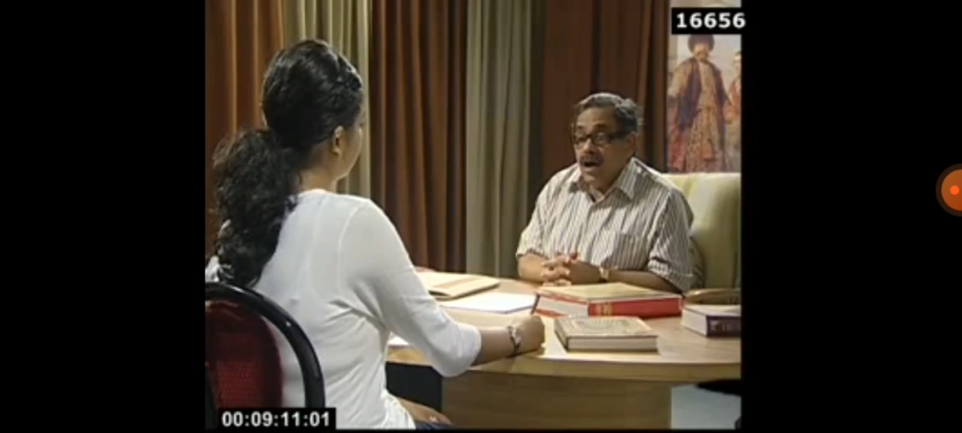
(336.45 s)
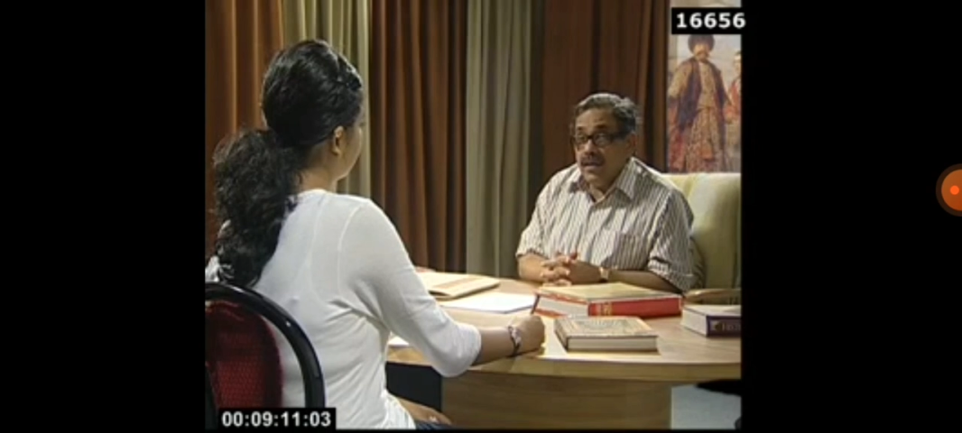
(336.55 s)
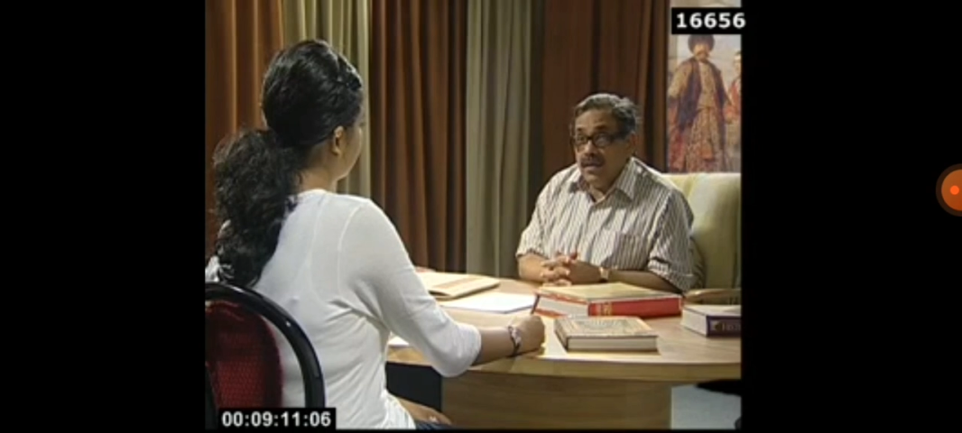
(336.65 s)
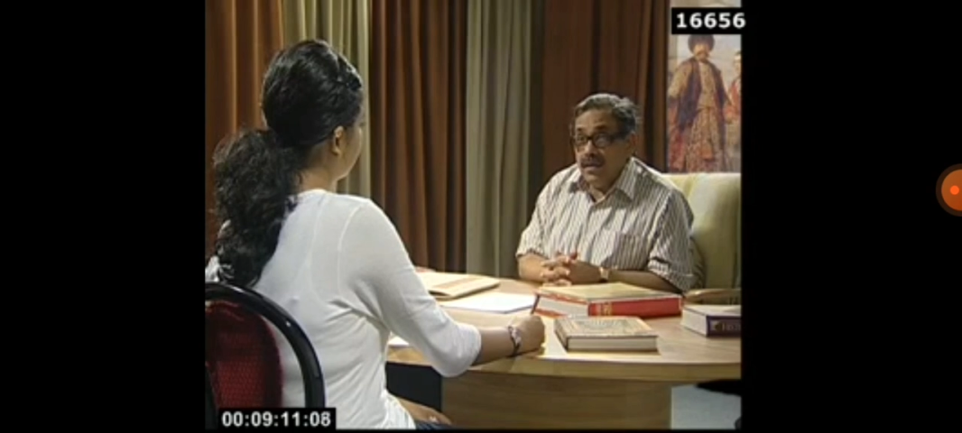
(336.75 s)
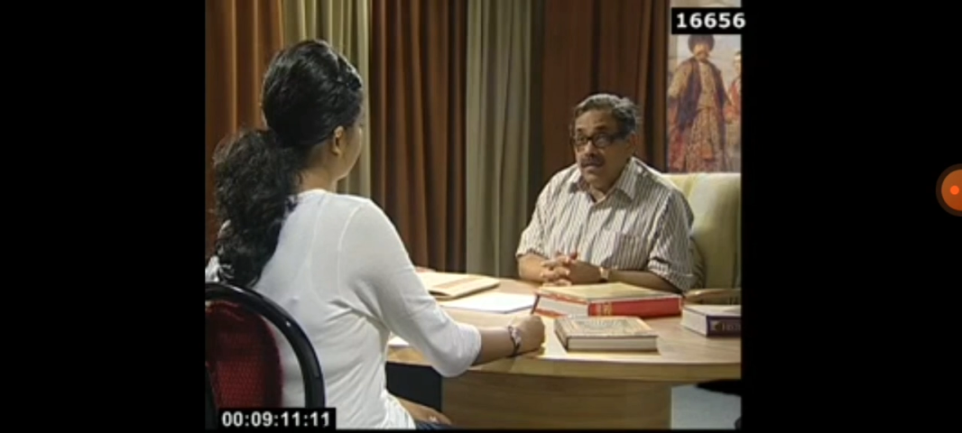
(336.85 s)

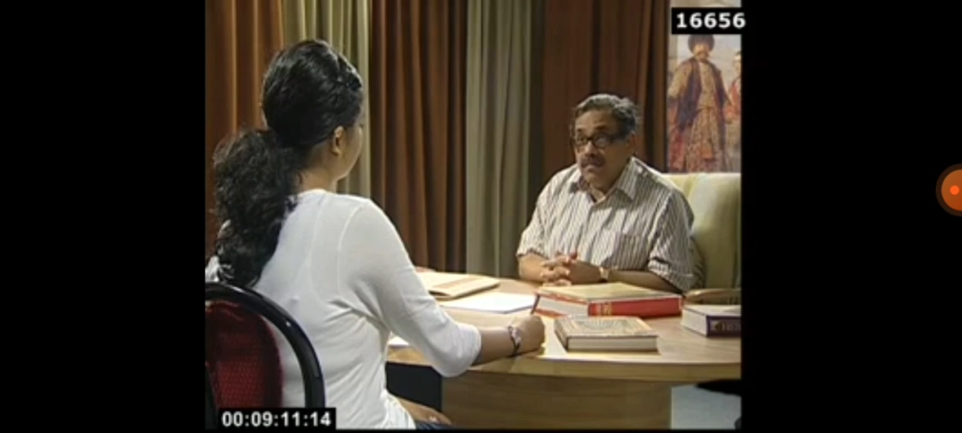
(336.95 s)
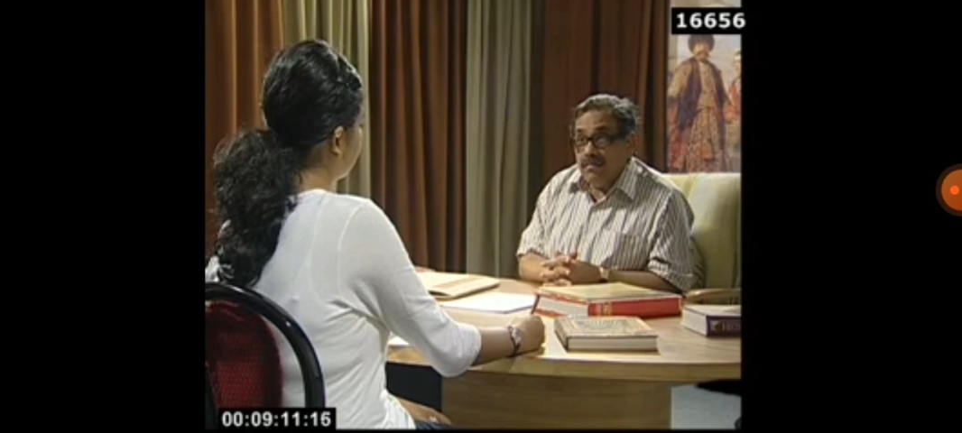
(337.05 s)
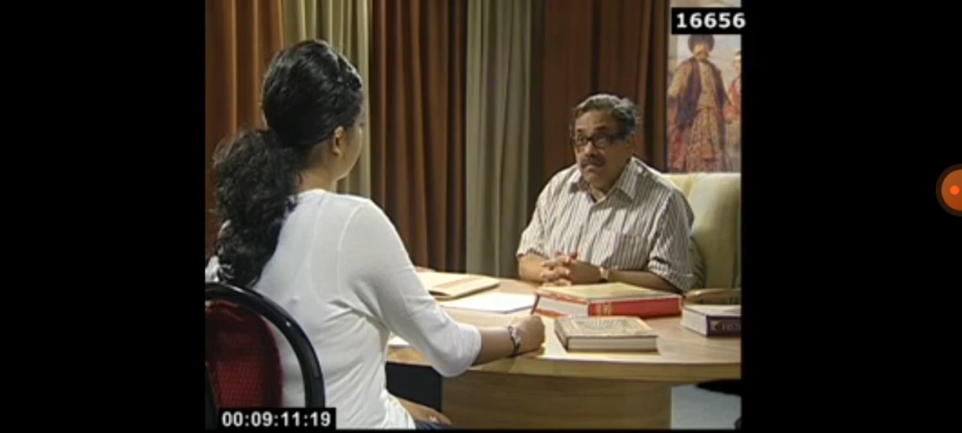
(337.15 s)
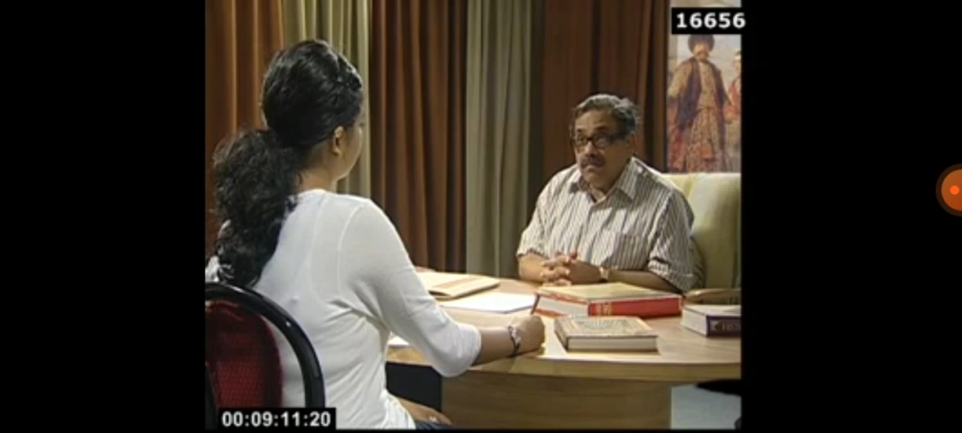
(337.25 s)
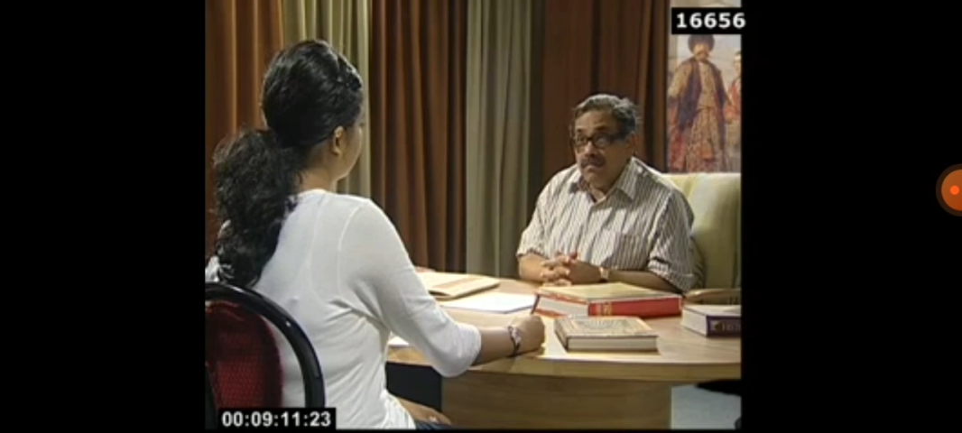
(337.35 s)
Hyder
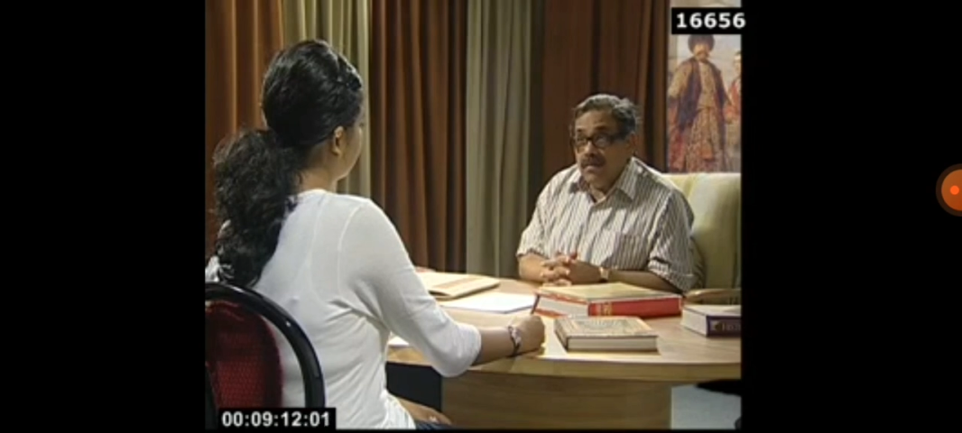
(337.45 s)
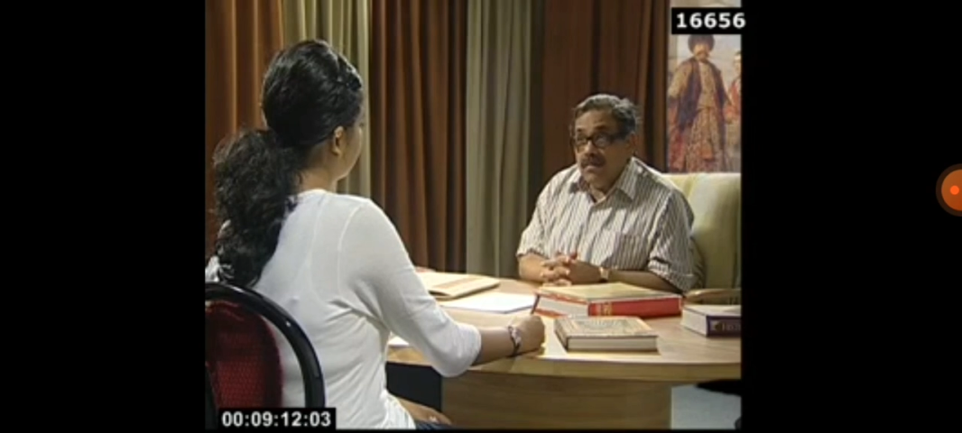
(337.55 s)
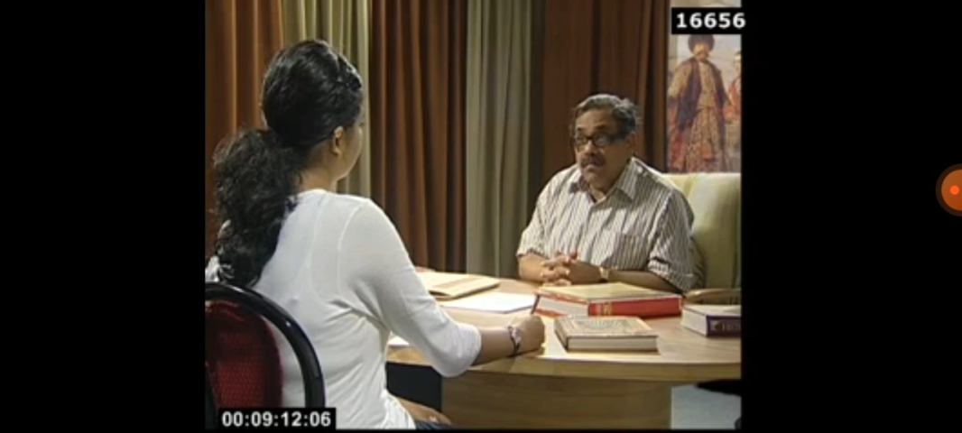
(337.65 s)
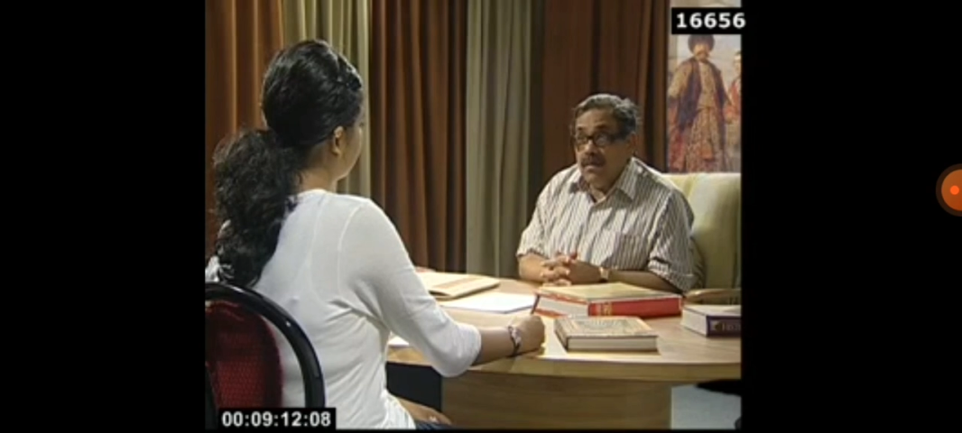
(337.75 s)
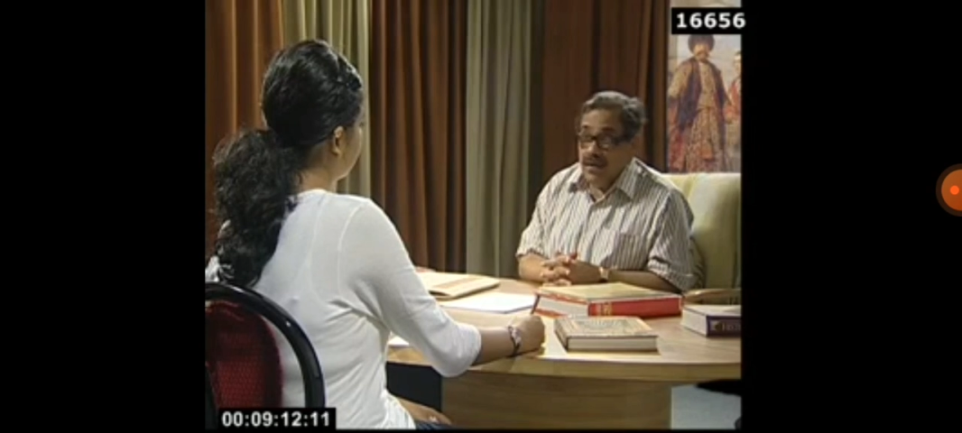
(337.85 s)

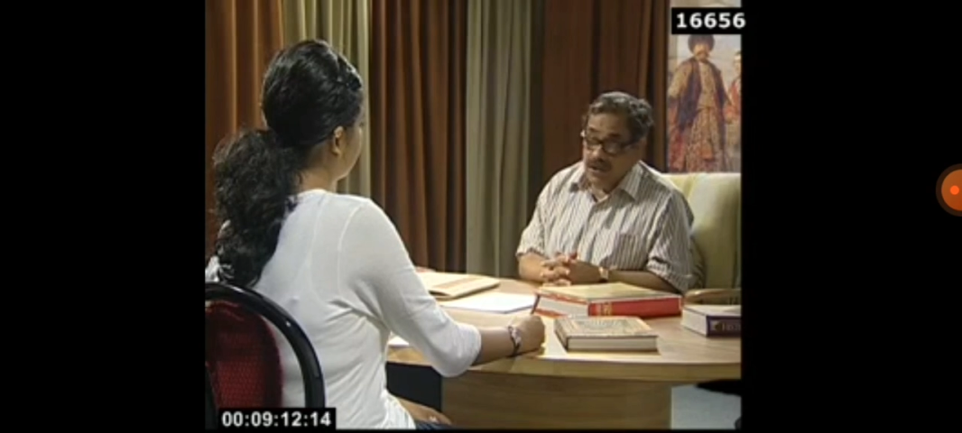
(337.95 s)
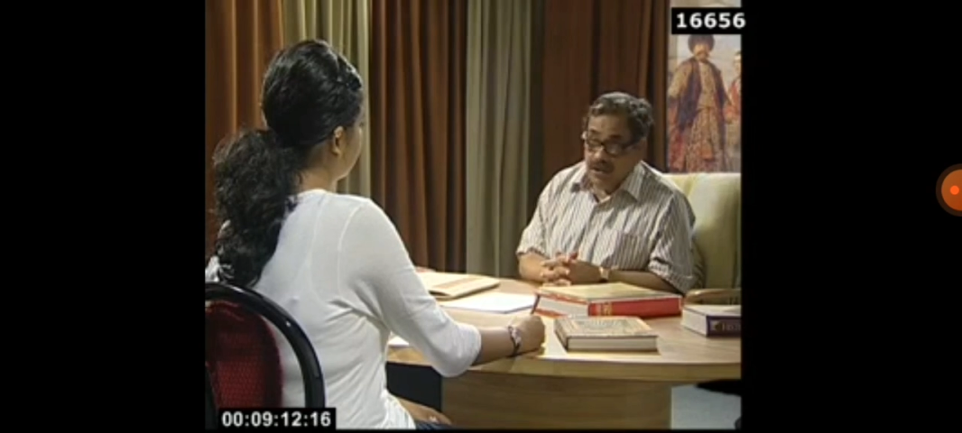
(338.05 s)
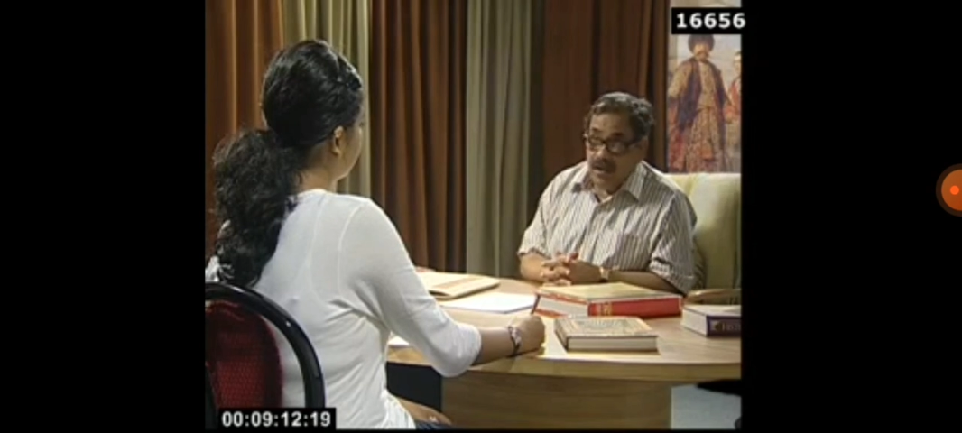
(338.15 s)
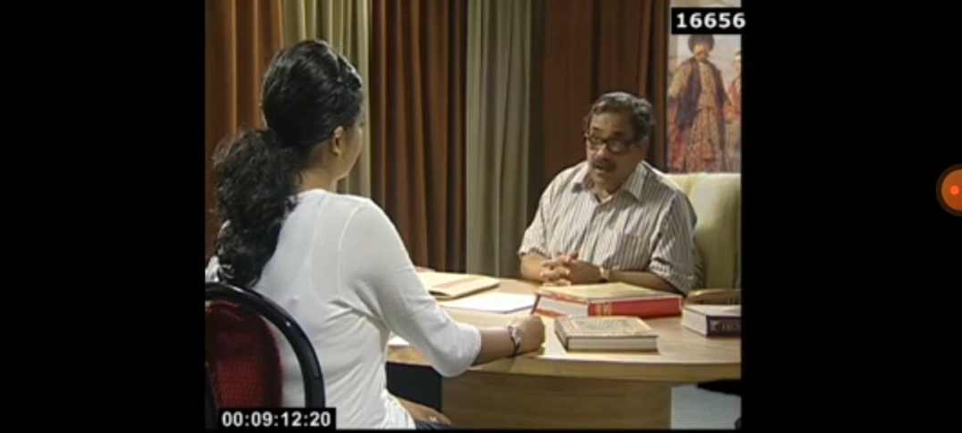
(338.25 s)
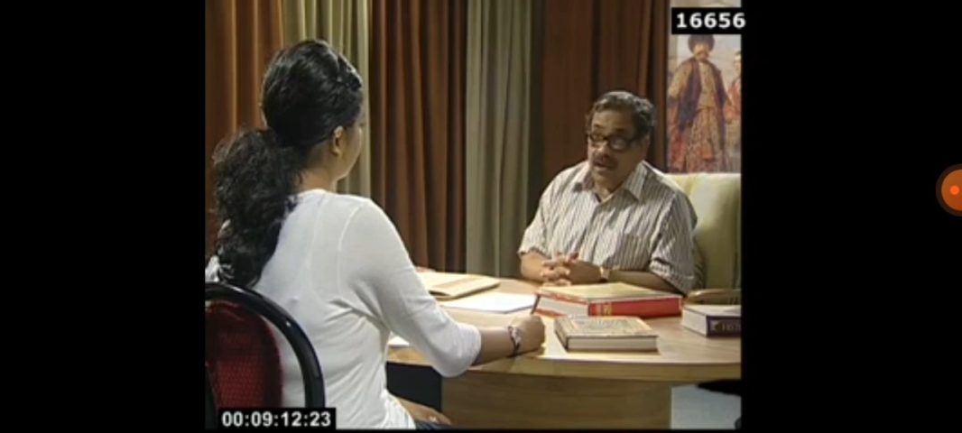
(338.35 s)

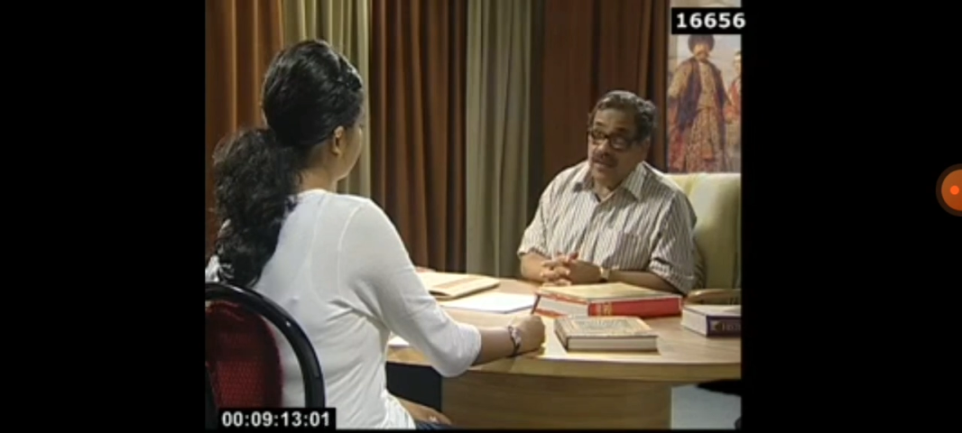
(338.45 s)
initially,